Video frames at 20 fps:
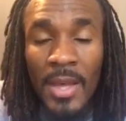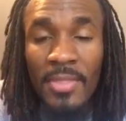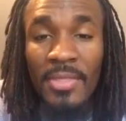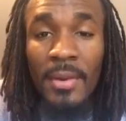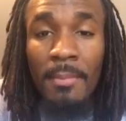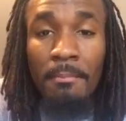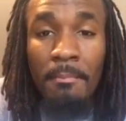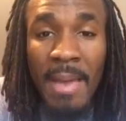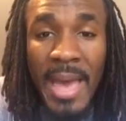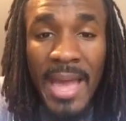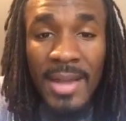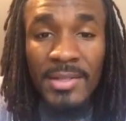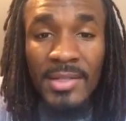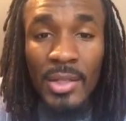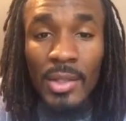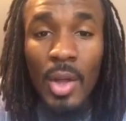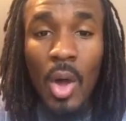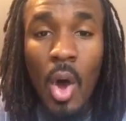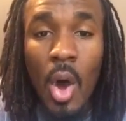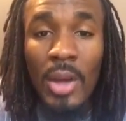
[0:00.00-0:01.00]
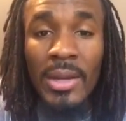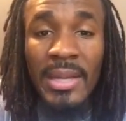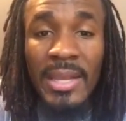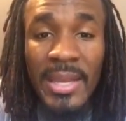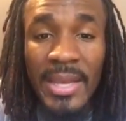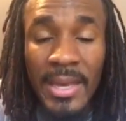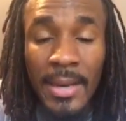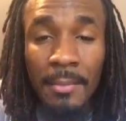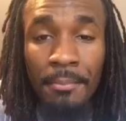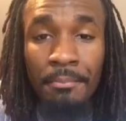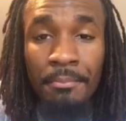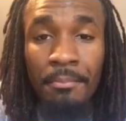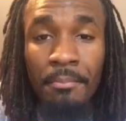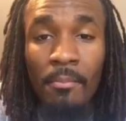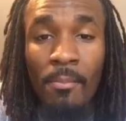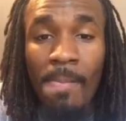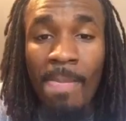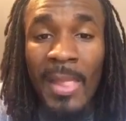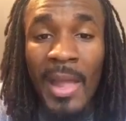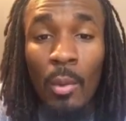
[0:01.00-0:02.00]
The mantle on him
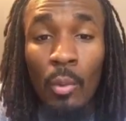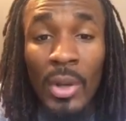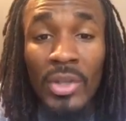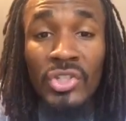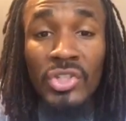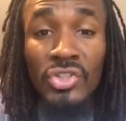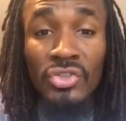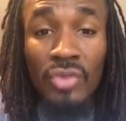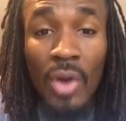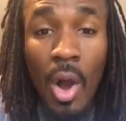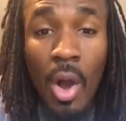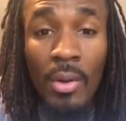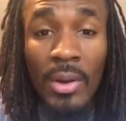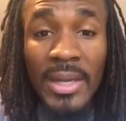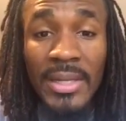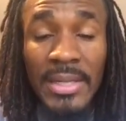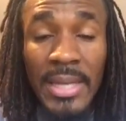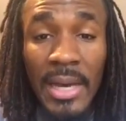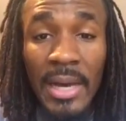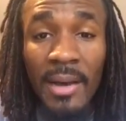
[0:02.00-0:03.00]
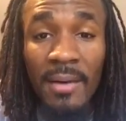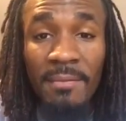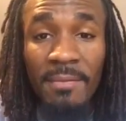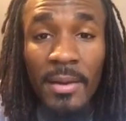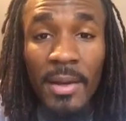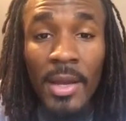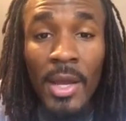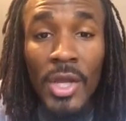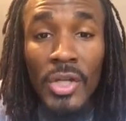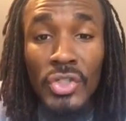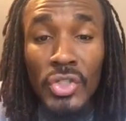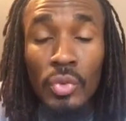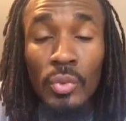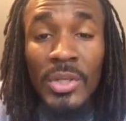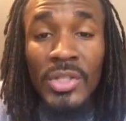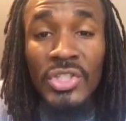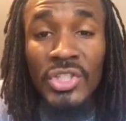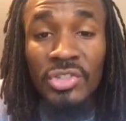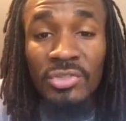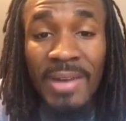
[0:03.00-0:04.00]
was strong enough to
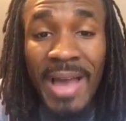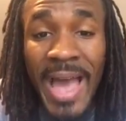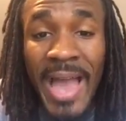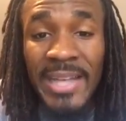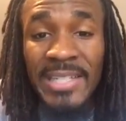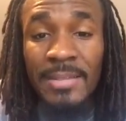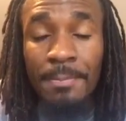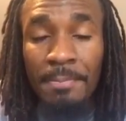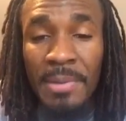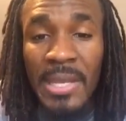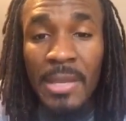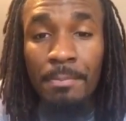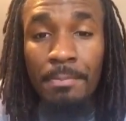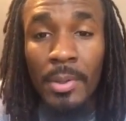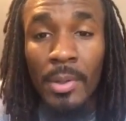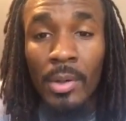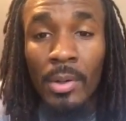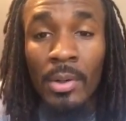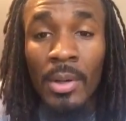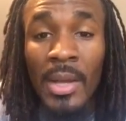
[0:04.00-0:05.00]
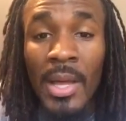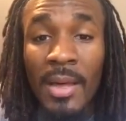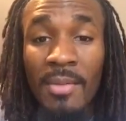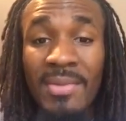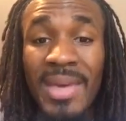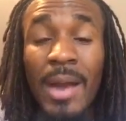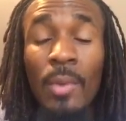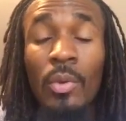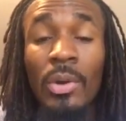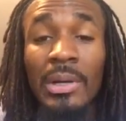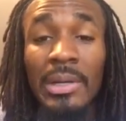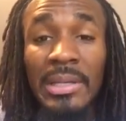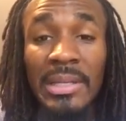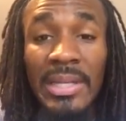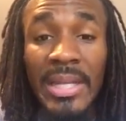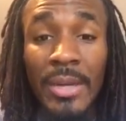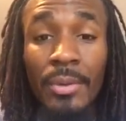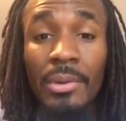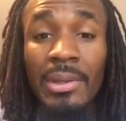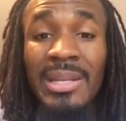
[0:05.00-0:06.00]
attract people that were
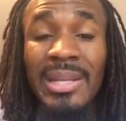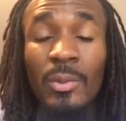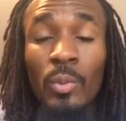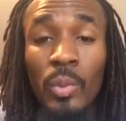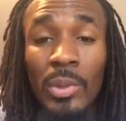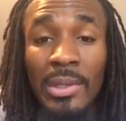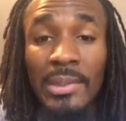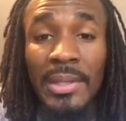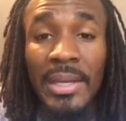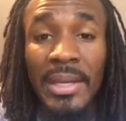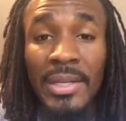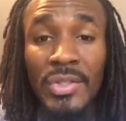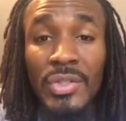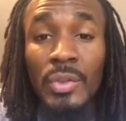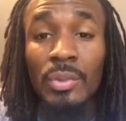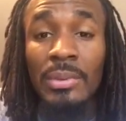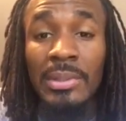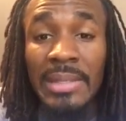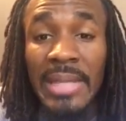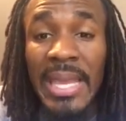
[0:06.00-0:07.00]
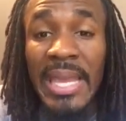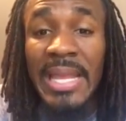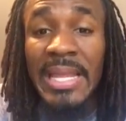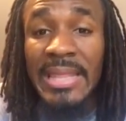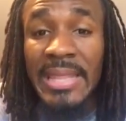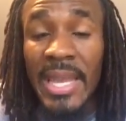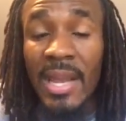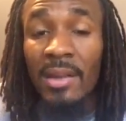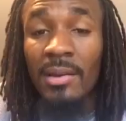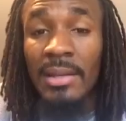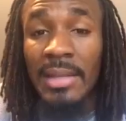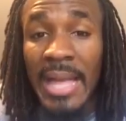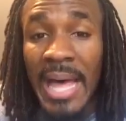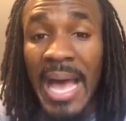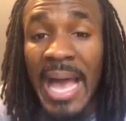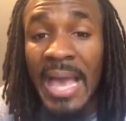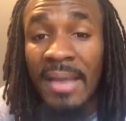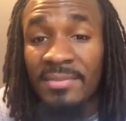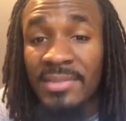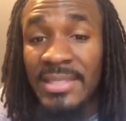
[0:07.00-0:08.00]
literally willing to lay their
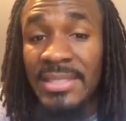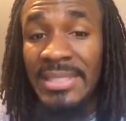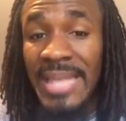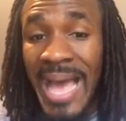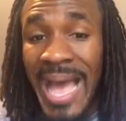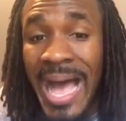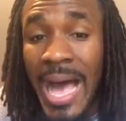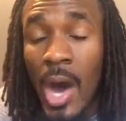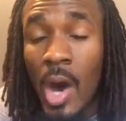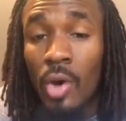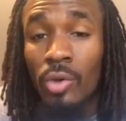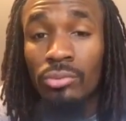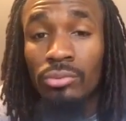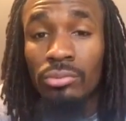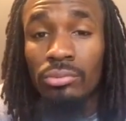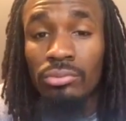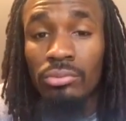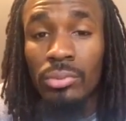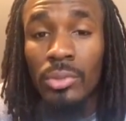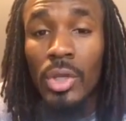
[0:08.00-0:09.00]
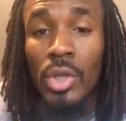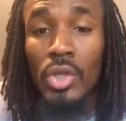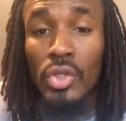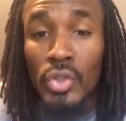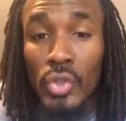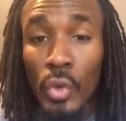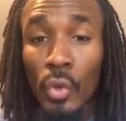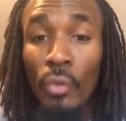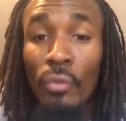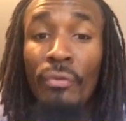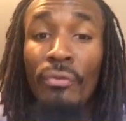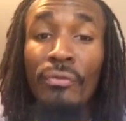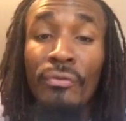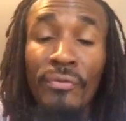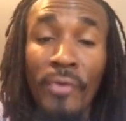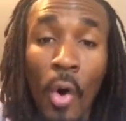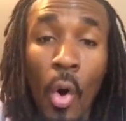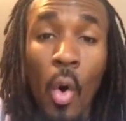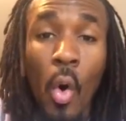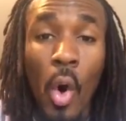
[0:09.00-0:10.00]
lives down to
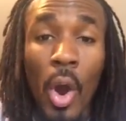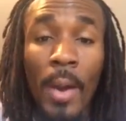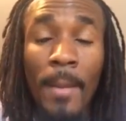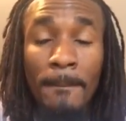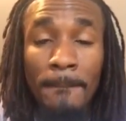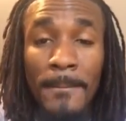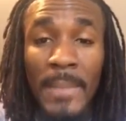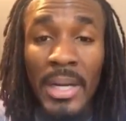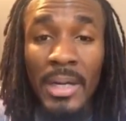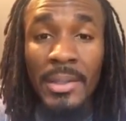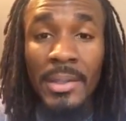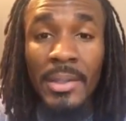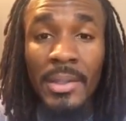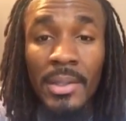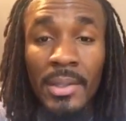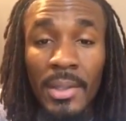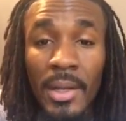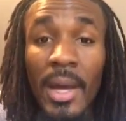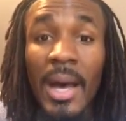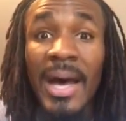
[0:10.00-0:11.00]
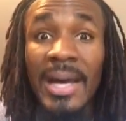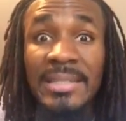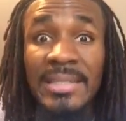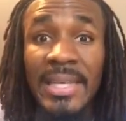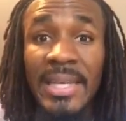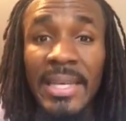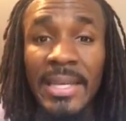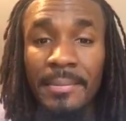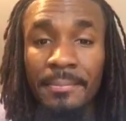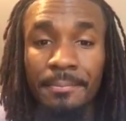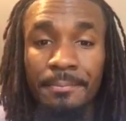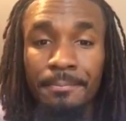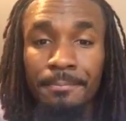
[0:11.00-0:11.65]
form a team.